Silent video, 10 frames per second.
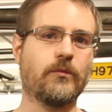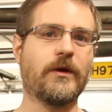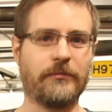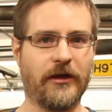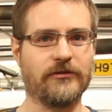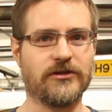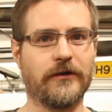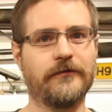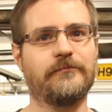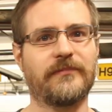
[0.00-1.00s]
whip those
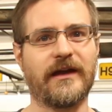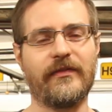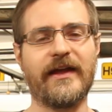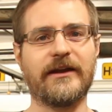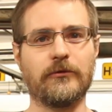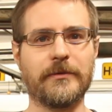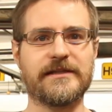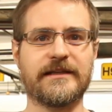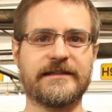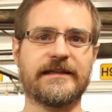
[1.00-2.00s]
off, and then it will be
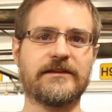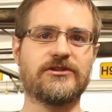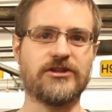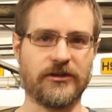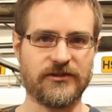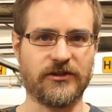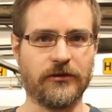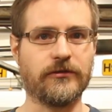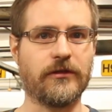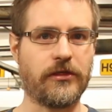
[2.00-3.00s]
sitting just
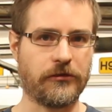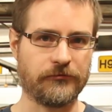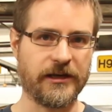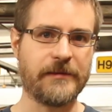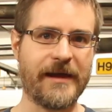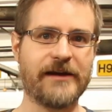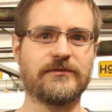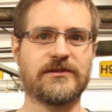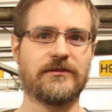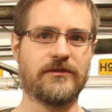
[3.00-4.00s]
on the 3
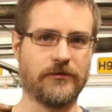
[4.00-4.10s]
mounts,